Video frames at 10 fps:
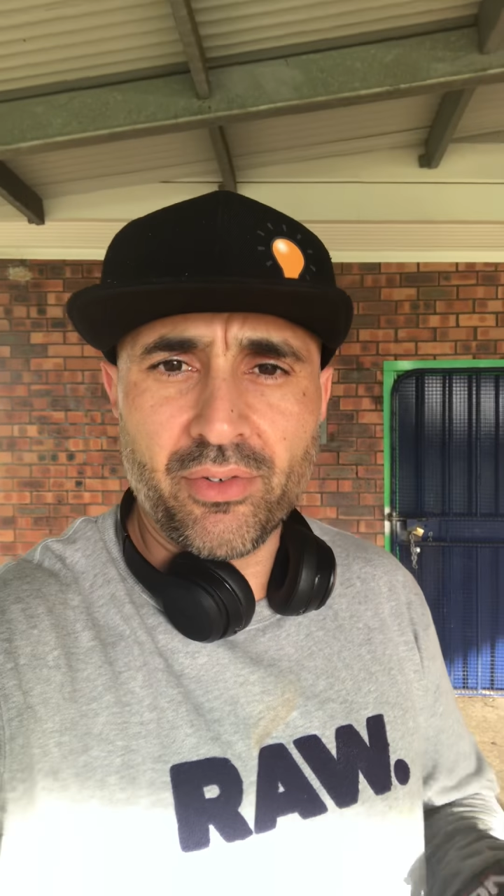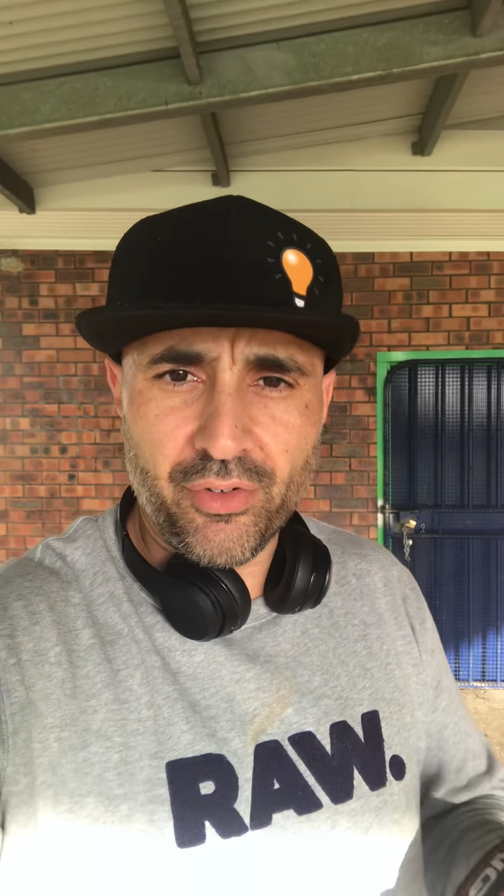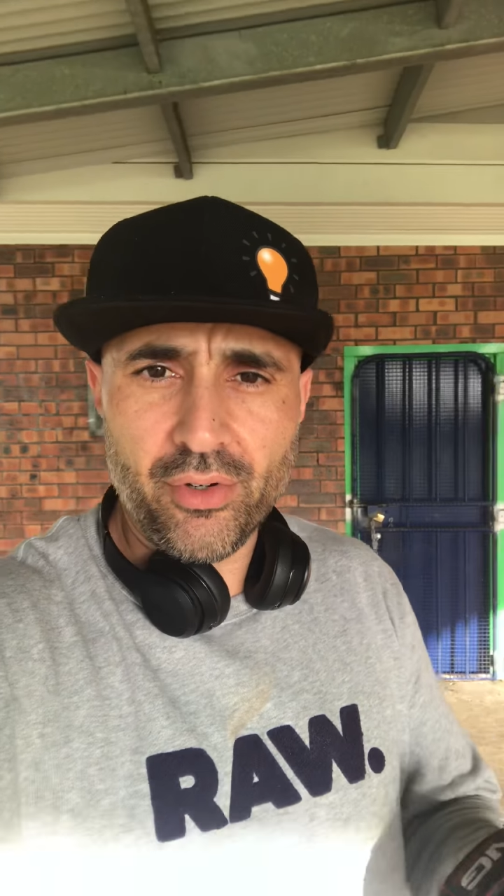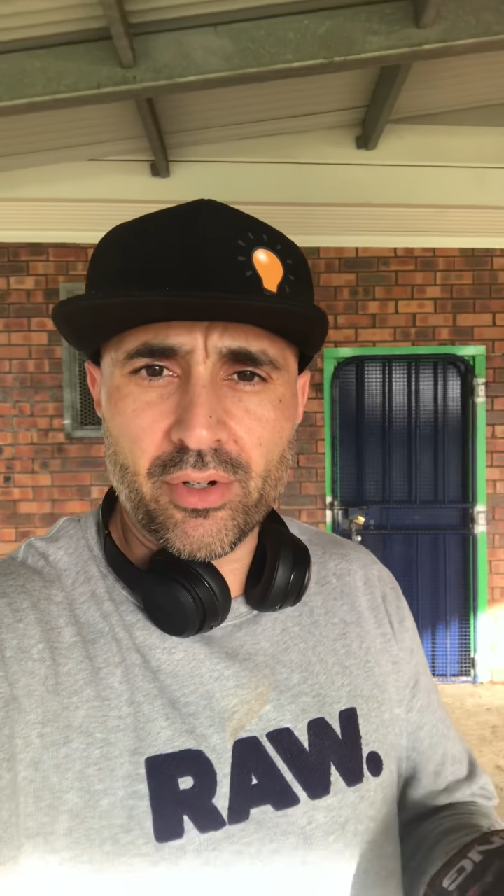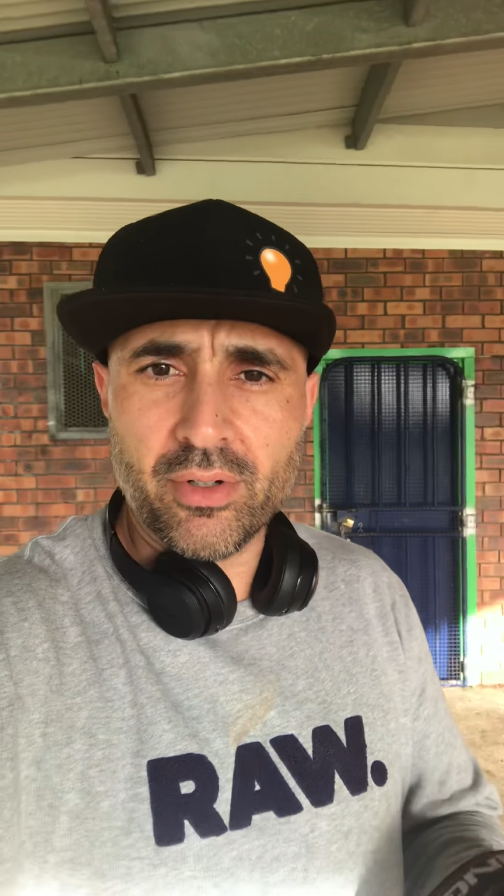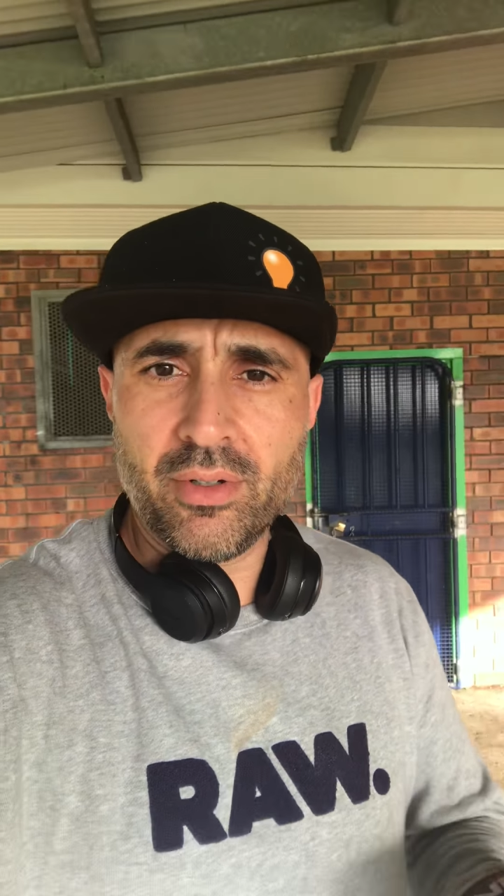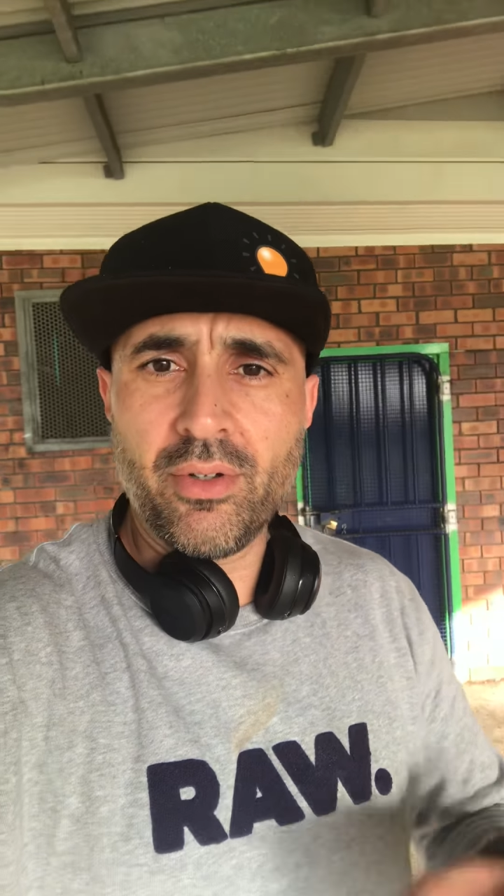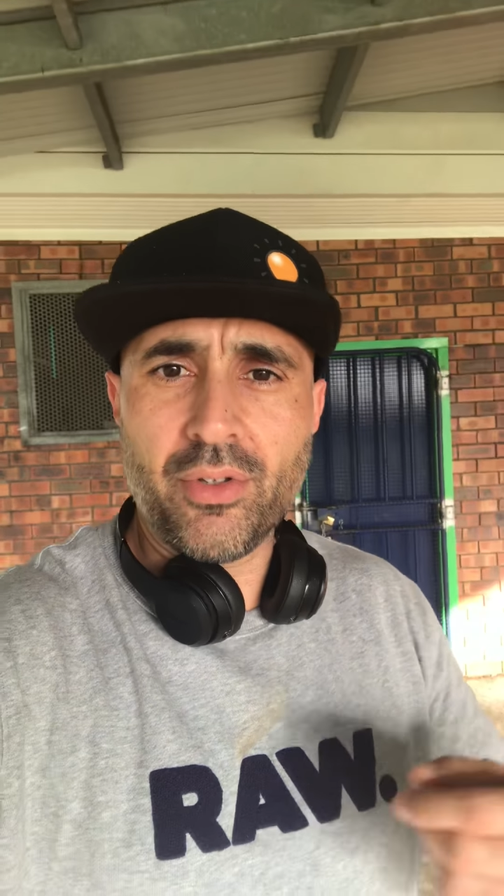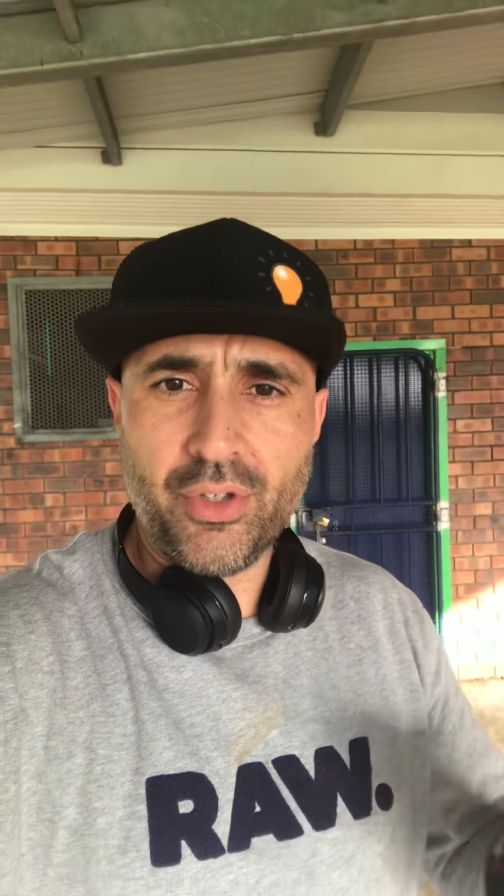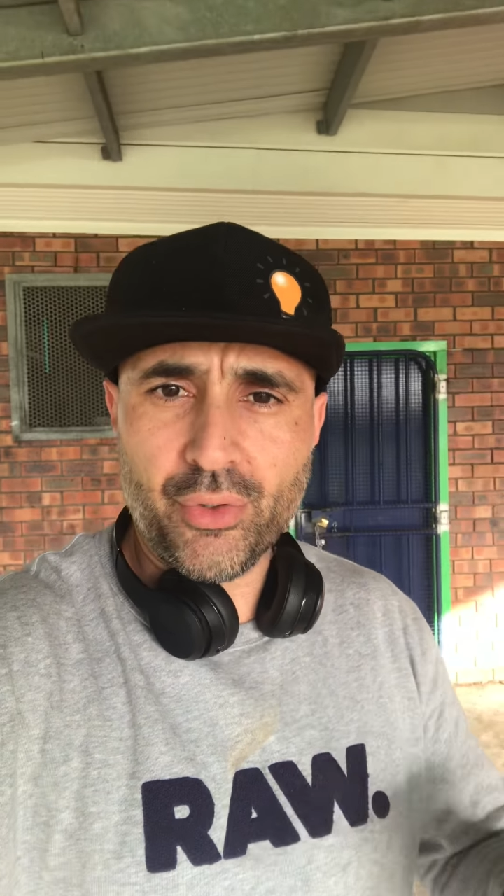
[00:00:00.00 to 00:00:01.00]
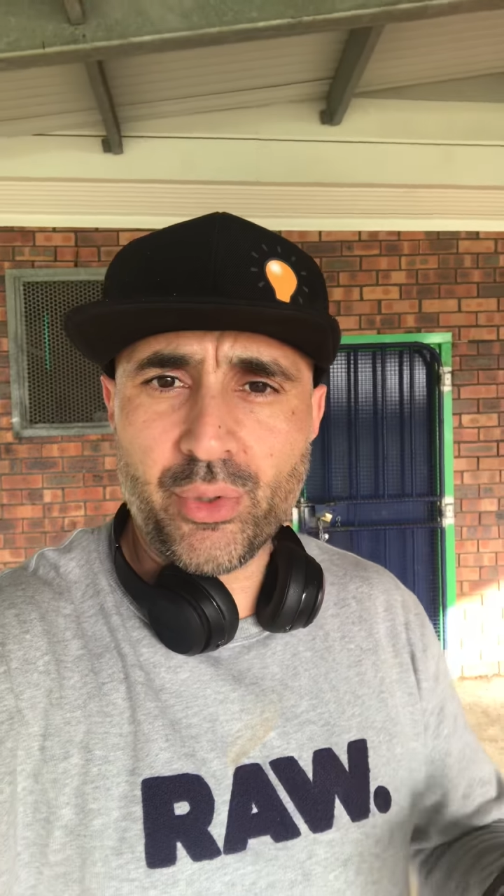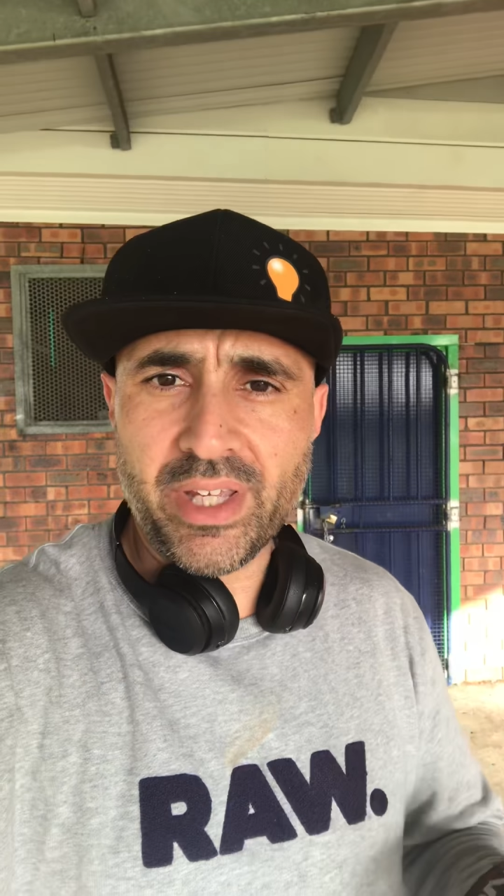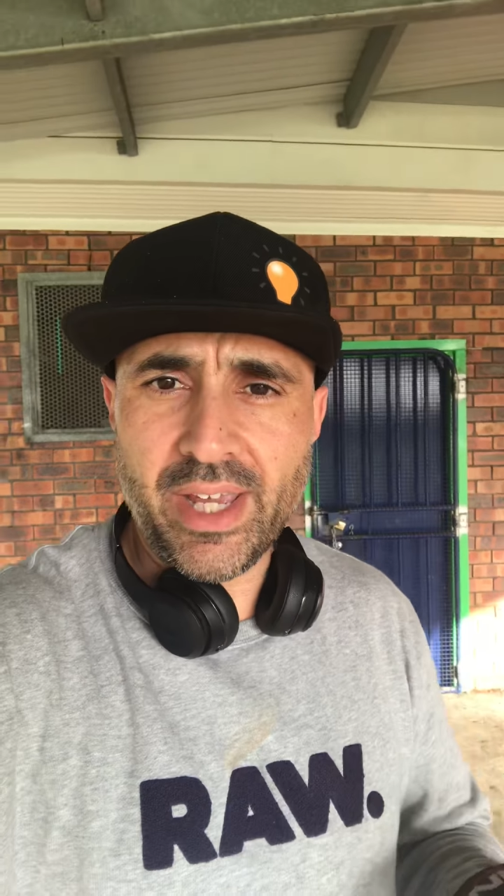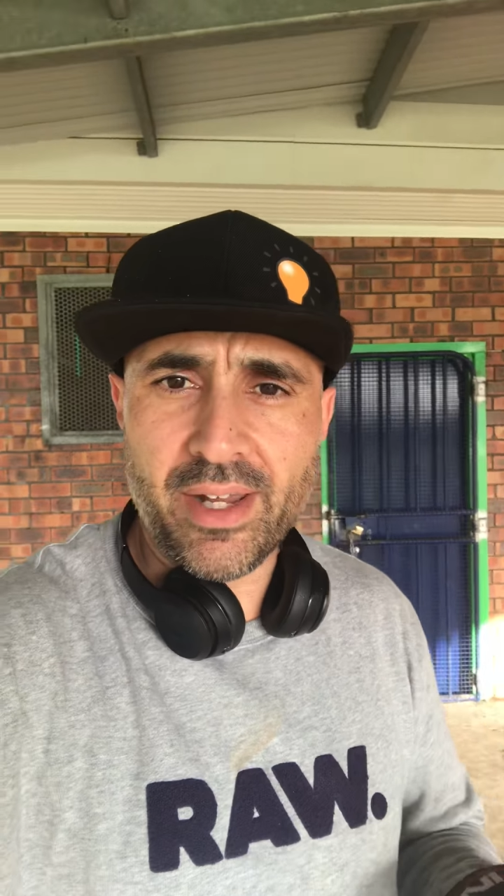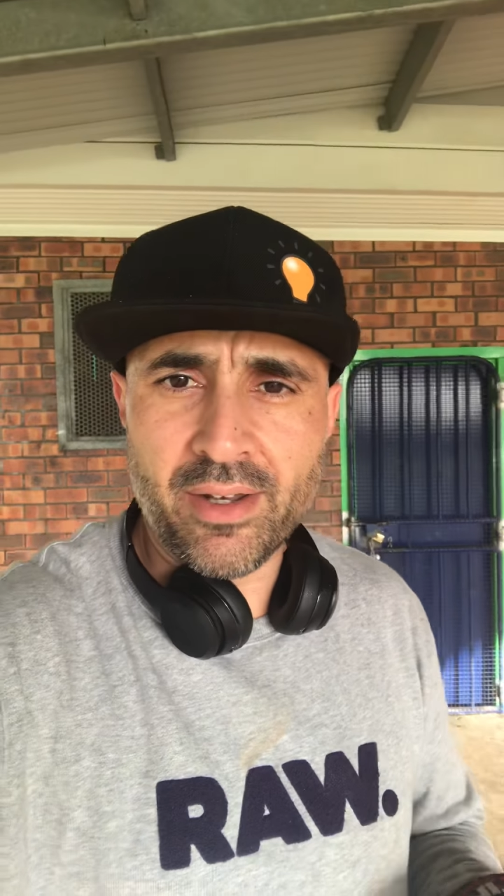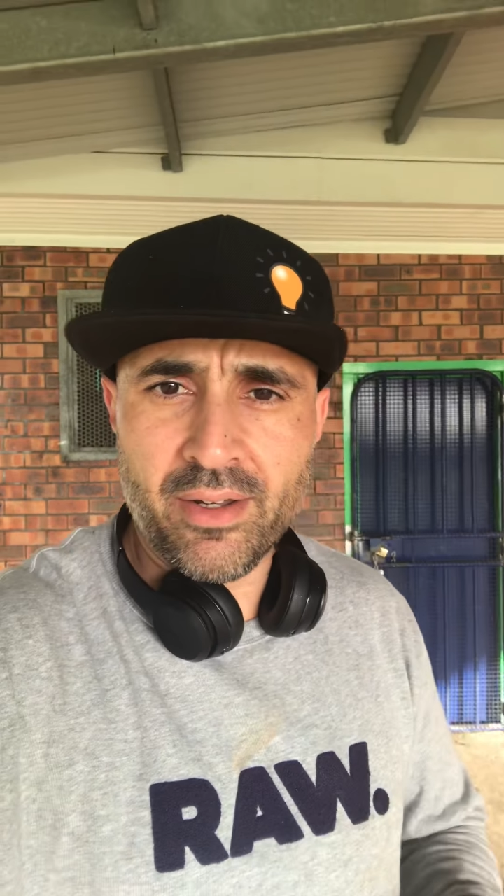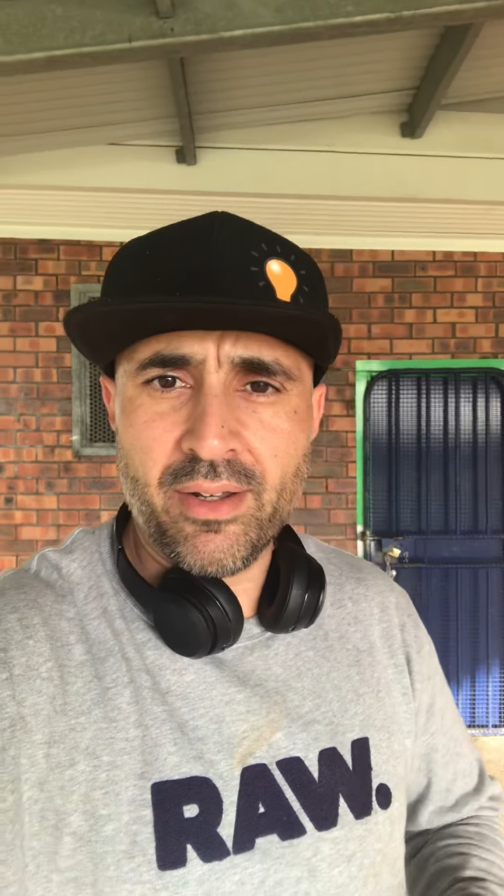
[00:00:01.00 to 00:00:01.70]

Sure. You do it again.